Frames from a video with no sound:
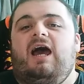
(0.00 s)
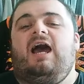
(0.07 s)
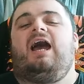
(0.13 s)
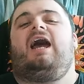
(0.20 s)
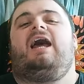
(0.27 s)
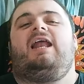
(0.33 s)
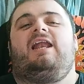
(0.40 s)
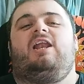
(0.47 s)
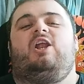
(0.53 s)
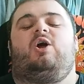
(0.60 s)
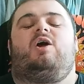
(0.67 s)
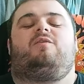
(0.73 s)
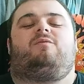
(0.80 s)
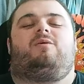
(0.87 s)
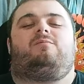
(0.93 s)

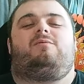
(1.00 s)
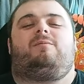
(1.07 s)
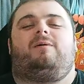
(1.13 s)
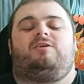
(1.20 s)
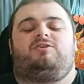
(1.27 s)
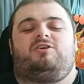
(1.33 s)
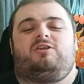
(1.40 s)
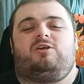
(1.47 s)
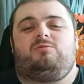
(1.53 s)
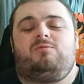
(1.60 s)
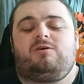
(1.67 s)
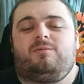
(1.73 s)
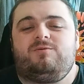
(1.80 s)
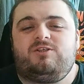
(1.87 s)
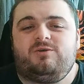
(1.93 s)
Hello everyone, welcome back to the channel and
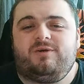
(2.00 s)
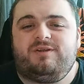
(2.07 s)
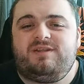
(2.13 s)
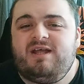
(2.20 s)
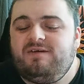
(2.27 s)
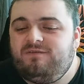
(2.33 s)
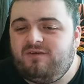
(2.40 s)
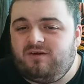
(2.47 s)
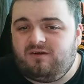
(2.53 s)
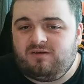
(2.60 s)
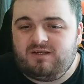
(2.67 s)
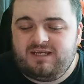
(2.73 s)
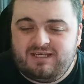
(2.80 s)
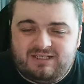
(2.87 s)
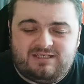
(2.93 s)
welcome to another
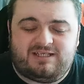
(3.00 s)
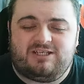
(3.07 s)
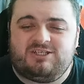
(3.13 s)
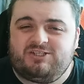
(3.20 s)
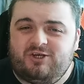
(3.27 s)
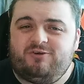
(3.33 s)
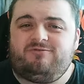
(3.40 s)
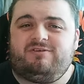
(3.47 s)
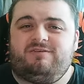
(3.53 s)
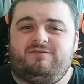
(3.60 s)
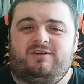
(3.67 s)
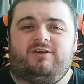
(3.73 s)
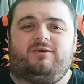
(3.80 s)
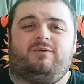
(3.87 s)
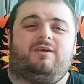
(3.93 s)
indie show
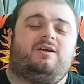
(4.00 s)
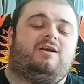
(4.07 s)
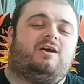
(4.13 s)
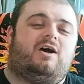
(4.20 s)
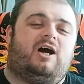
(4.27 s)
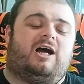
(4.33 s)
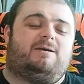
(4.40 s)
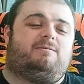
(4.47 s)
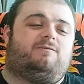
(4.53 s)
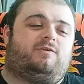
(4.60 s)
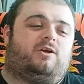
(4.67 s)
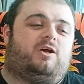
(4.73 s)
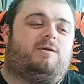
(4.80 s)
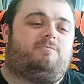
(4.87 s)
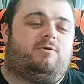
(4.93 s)
review. I'm
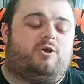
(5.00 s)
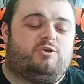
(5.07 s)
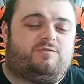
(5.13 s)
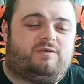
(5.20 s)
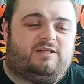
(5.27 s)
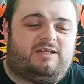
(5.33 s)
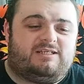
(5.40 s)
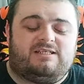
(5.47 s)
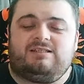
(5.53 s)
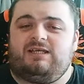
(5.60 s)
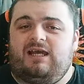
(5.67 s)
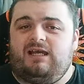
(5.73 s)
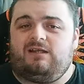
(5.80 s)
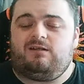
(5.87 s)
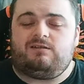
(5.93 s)
your host for these,
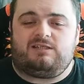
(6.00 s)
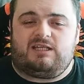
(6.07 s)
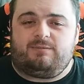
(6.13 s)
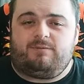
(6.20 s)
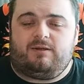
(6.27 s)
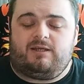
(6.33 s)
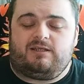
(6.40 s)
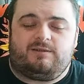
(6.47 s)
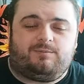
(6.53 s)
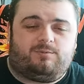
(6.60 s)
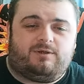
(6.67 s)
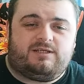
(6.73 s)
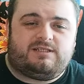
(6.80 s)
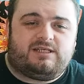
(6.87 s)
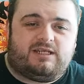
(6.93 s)
Dan DP
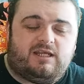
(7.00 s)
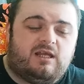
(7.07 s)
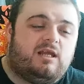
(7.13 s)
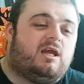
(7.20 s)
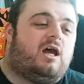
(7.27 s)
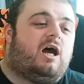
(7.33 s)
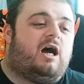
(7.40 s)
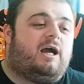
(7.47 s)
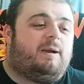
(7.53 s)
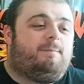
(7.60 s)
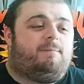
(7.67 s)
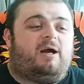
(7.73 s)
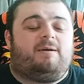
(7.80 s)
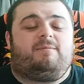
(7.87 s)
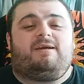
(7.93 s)
DiPriese. I am
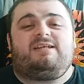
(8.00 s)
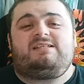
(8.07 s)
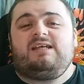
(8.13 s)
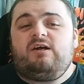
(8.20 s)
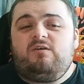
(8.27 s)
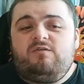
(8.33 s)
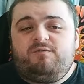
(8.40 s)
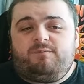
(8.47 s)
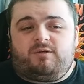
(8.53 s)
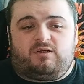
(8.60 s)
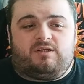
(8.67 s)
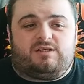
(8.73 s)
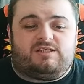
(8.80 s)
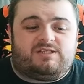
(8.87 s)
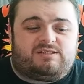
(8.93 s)
by myself
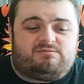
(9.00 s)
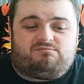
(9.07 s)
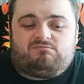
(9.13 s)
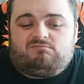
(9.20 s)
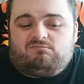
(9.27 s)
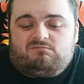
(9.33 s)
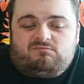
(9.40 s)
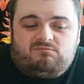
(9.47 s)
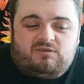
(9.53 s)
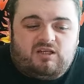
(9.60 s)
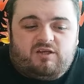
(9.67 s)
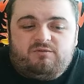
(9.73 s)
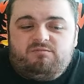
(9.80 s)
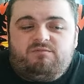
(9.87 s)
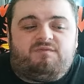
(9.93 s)
because, you
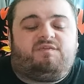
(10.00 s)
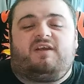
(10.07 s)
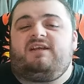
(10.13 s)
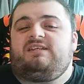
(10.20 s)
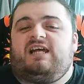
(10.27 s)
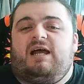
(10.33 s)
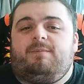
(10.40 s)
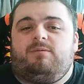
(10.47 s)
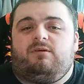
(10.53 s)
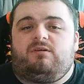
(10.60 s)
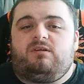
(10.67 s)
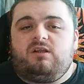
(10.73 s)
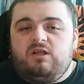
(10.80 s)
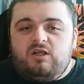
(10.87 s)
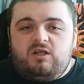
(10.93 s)
know, things
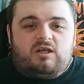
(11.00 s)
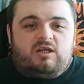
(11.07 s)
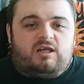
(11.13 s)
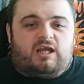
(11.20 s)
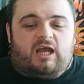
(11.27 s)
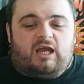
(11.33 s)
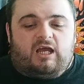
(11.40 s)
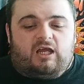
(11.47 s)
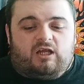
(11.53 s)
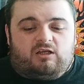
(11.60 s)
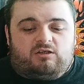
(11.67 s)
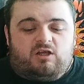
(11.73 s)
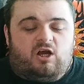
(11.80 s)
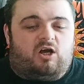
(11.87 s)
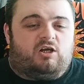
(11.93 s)
happen.
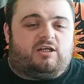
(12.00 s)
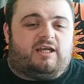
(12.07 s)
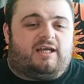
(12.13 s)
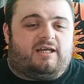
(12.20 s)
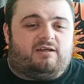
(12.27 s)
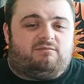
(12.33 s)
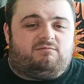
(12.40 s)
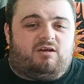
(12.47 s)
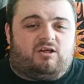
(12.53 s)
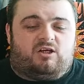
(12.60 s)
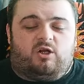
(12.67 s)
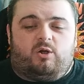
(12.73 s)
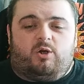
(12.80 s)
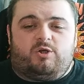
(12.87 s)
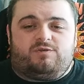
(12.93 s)
Can't get a
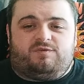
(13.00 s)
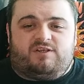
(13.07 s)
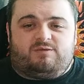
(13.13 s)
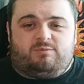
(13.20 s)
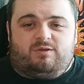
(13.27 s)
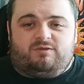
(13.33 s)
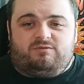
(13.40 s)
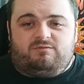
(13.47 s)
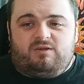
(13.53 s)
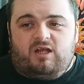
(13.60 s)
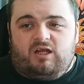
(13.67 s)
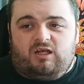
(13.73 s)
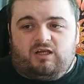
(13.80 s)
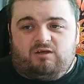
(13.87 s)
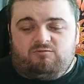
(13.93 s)
co-host for this one.
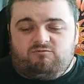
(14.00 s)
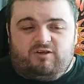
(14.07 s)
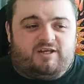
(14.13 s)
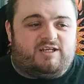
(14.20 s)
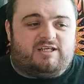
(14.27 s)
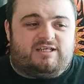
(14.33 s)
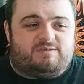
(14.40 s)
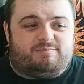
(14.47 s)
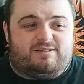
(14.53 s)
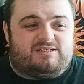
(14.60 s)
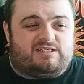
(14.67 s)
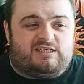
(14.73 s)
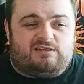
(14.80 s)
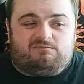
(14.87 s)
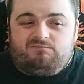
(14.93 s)
Ray is
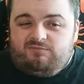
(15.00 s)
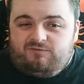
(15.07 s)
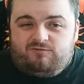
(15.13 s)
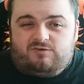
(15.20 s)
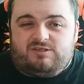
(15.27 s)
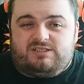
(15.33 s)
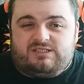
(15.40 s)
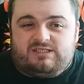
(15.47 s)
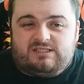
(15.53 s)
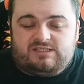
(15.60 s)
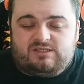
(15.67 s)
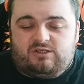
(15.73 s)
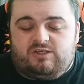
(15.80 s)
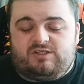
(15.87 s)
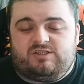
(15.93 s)
busy, Frozzy is
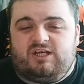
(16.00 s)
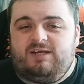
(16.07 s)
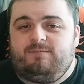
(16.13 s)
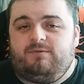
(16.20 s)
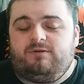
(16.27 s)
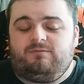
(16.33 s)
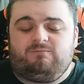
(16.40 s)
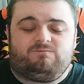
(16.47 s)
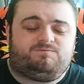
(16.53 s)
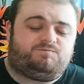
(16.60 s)
on assignment.